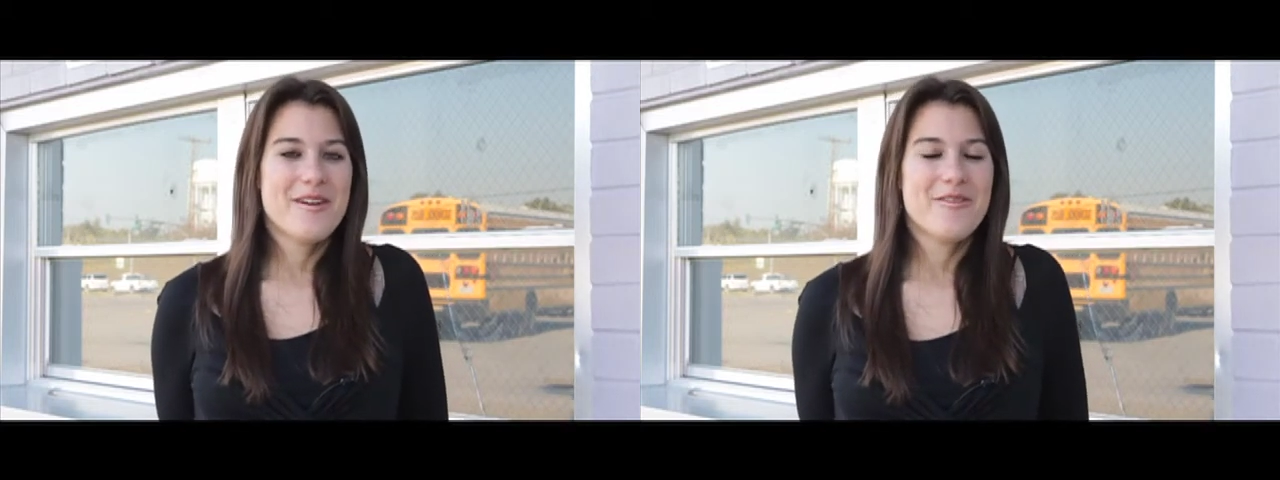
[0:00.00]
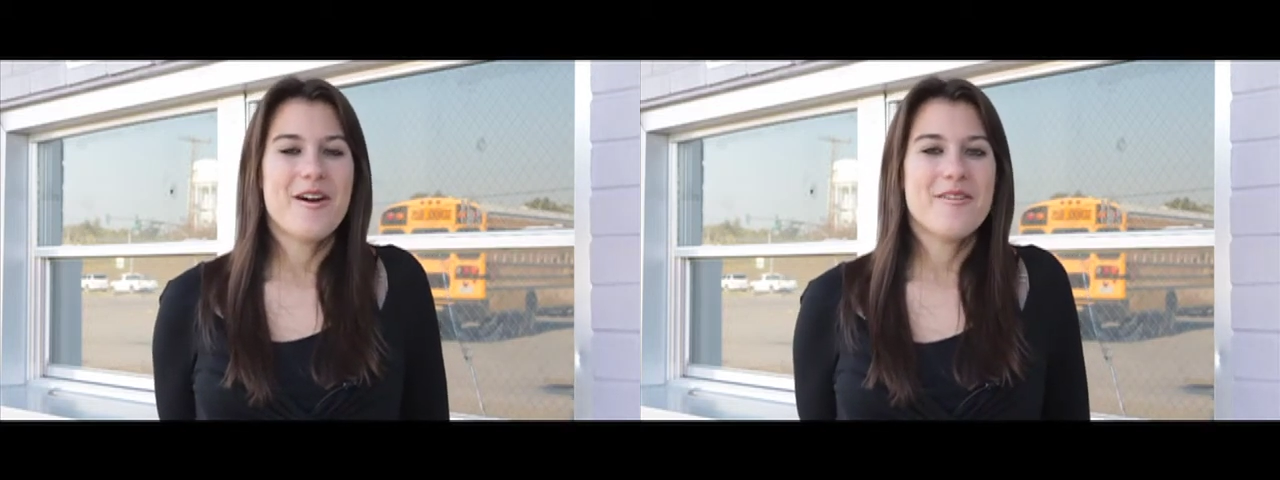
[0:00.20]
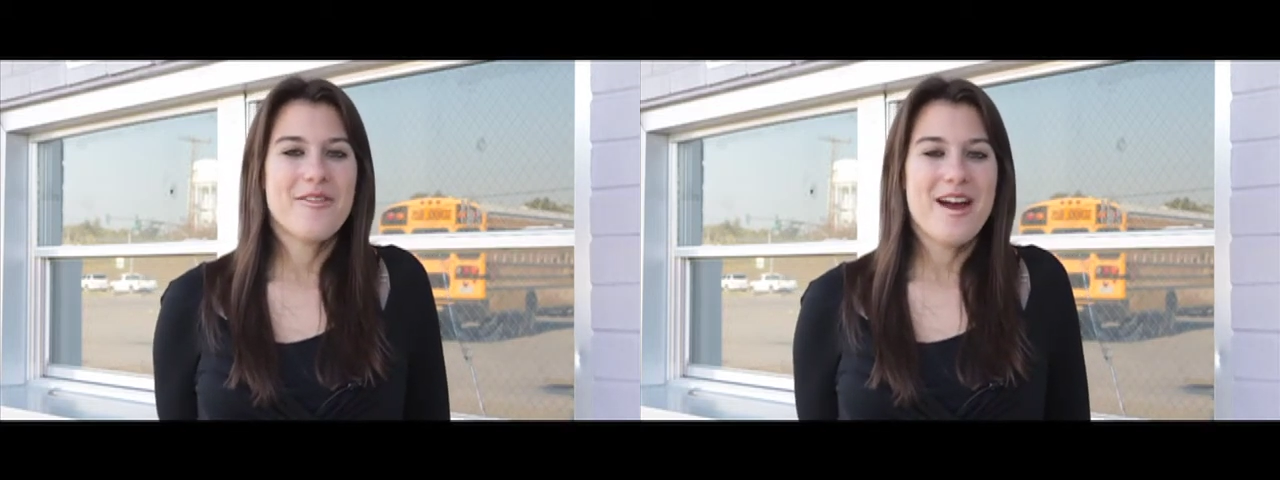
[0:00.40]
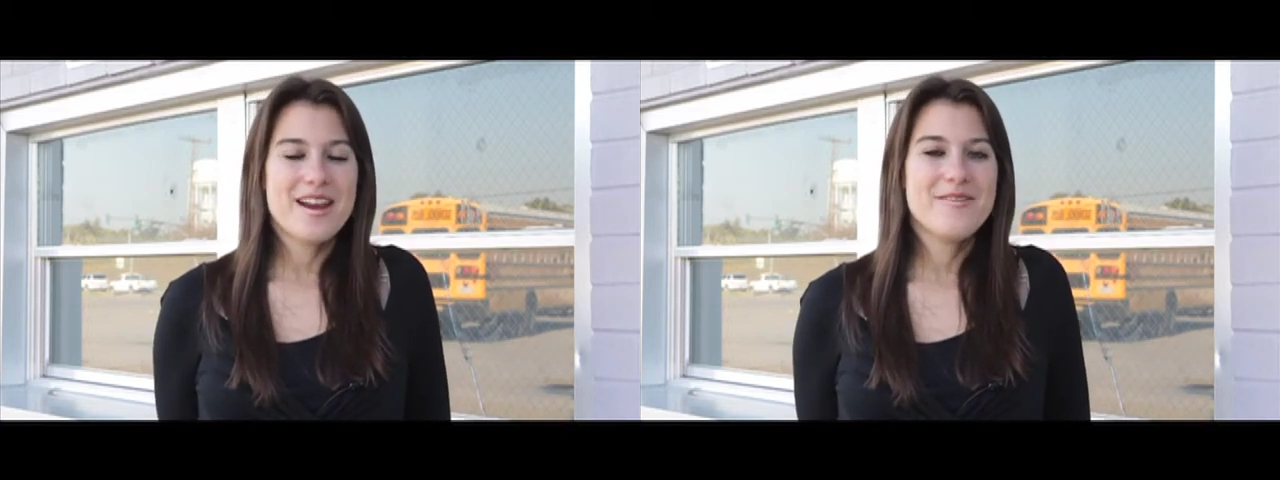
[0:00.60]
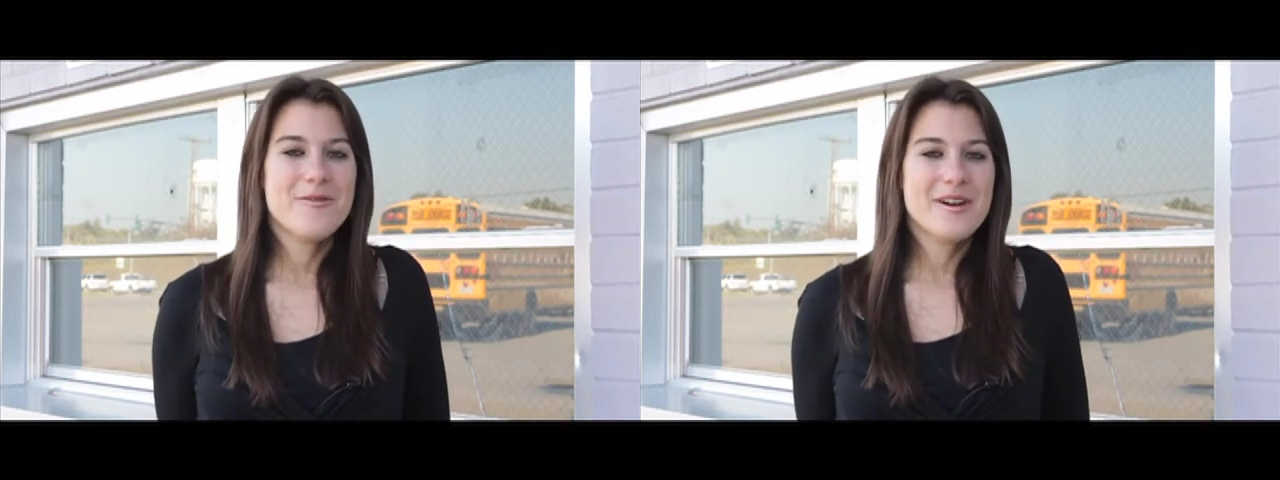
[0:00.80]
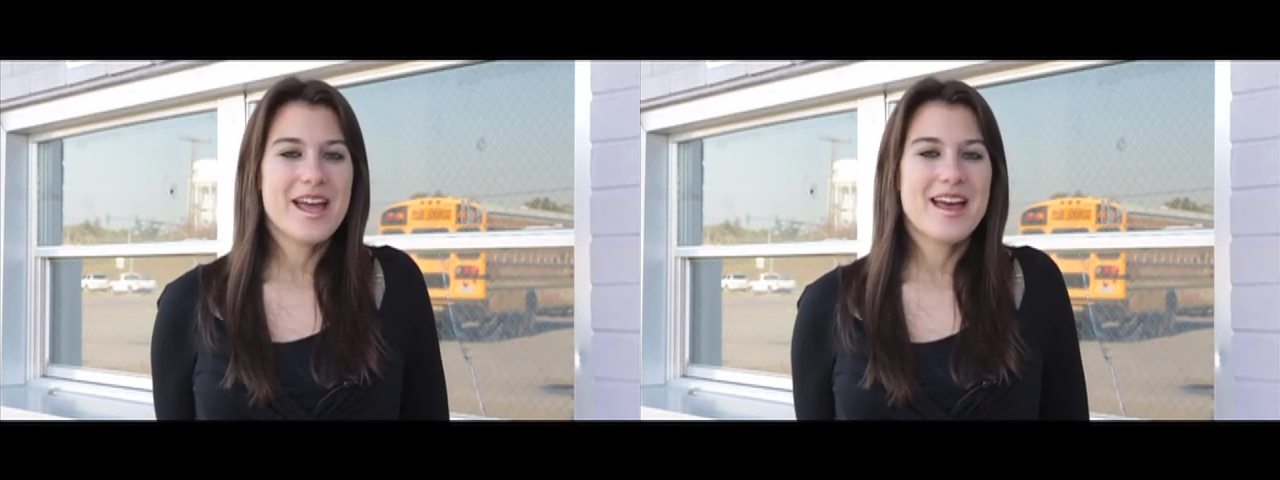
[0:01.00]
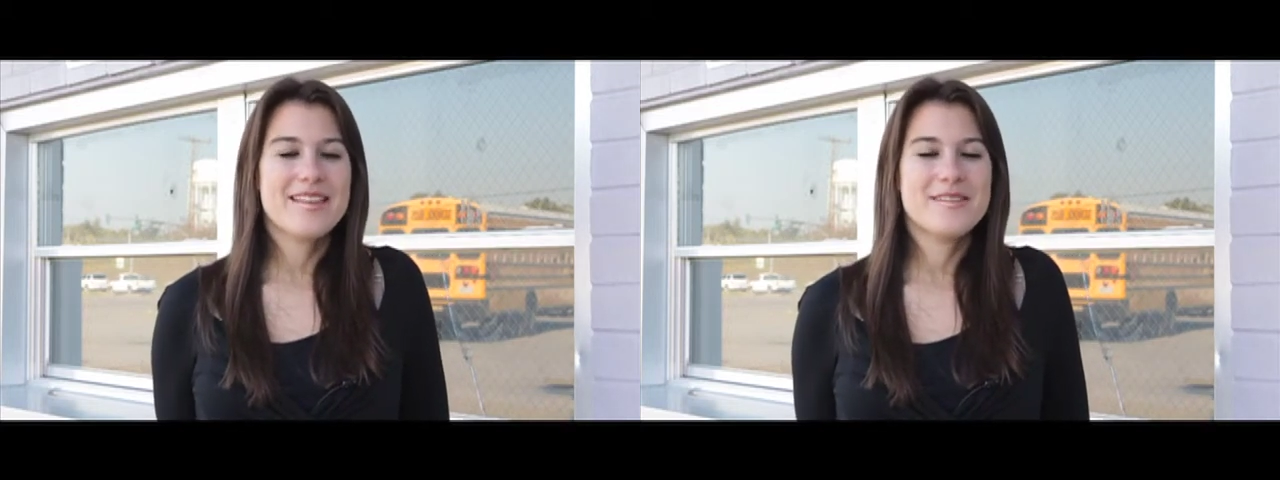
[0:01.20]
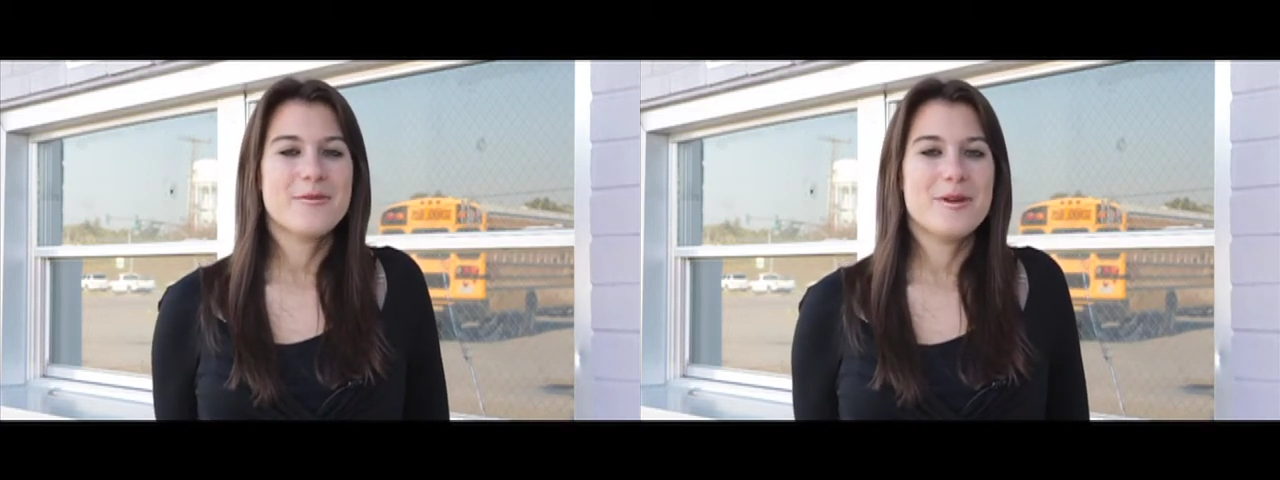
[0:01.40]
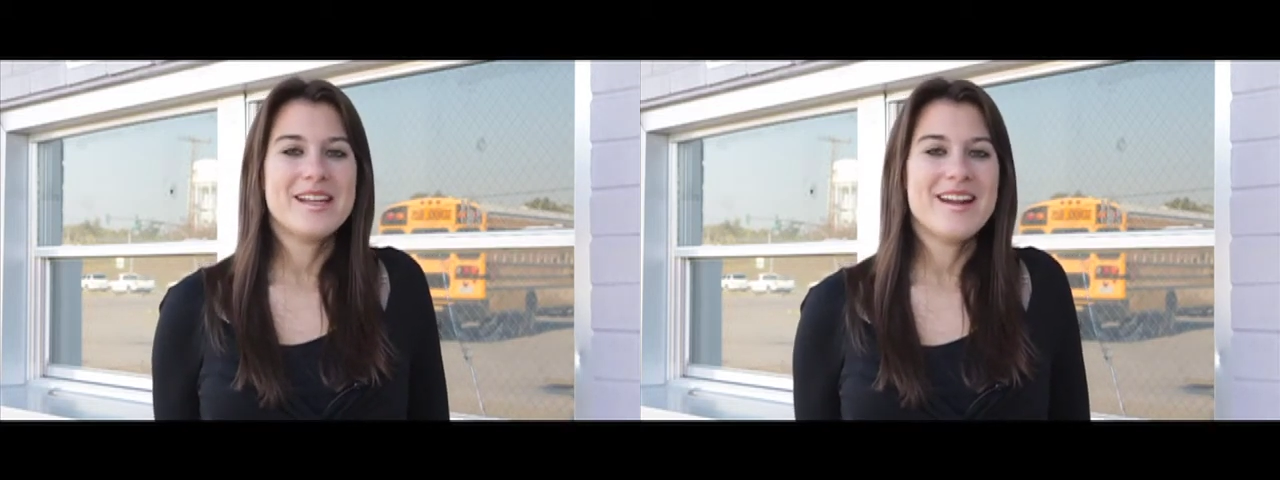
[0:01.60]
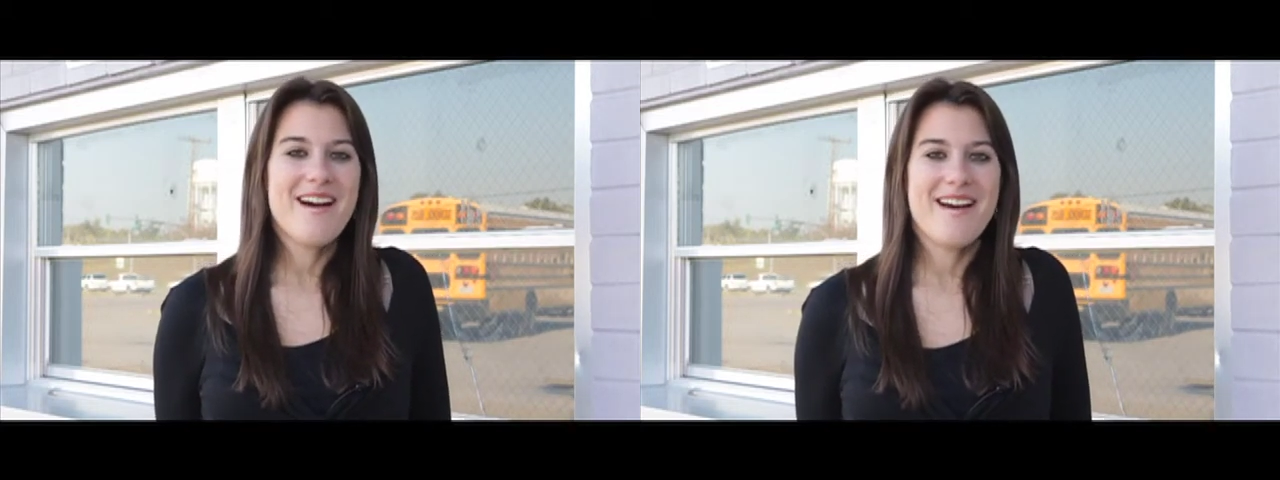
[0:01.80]
for our Friday forecast of Week
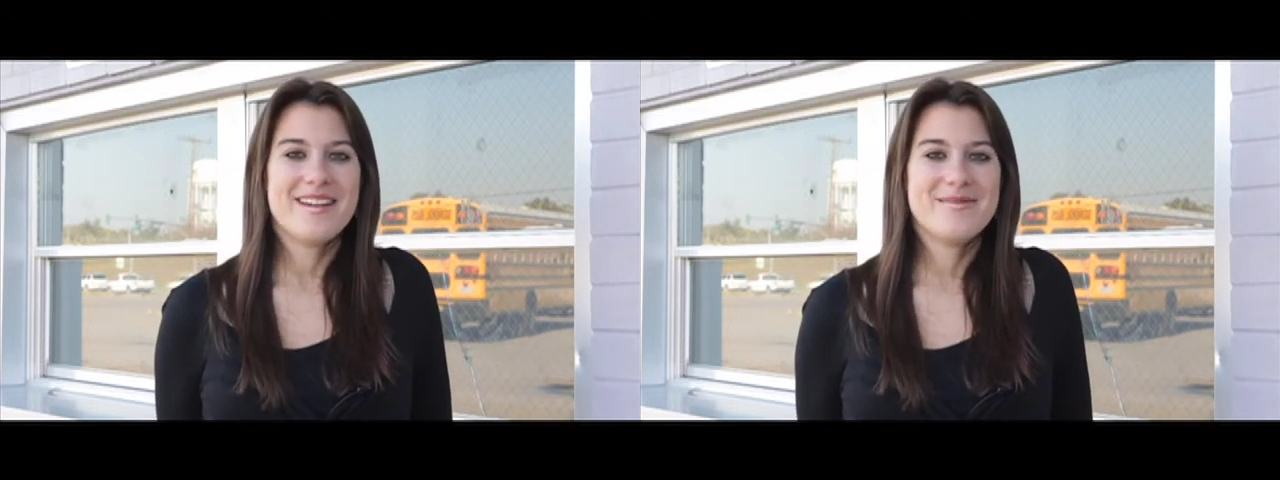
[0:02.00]
9.